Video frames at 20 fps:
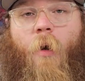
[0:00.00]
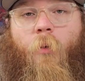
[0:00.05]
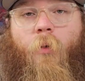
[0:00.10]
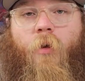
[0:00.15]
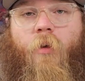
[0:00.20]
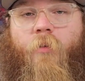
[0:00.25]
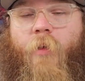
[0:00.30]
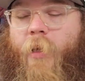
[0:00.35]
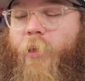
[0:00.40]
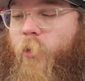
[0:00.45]
we're
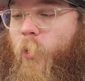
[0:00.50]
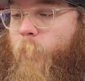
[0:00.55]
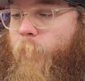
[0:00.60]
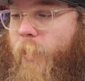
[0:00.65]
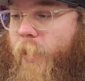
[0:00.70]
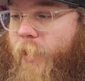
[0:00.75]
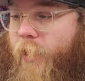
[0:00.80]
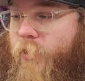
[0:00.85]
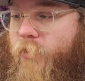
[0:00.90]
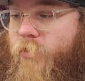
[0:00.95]
going to take a little
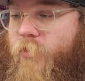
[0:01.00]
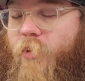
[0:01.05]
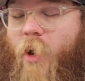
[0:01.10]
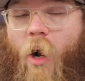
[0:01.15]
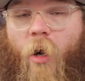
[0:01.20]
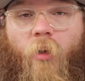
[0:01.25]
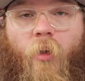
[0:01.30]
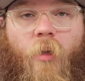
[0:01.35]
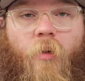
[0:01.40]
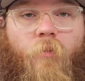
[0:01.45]
peek at
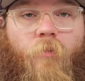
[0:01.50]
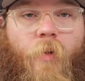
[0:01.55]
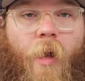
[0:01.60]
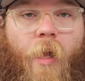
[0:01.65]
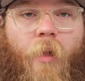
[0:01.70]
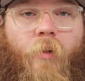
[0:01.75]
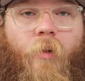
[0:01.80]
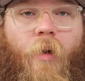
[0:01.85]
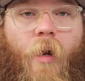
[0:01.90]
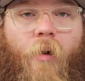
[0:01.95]
Scarlet and
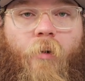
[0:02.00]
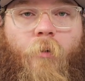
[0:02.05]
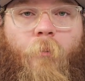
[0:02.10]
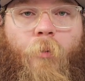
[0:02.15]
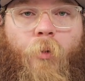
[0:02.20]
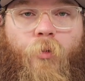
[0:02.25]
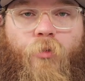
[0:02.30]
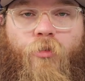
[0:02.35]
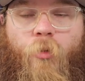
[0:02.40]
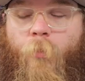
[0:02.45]
Violet era
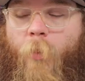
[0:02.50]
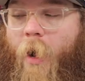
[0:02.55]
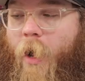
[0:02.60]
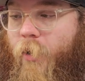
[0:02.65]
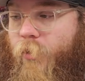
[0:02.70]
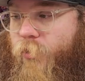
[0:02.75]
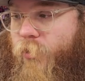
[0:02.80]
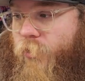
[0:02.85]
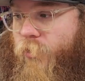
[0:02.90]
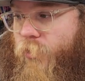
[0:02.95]
booster
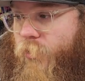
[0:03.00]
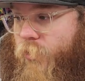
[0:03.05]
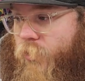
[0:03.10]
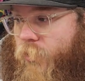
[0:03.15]
boxes.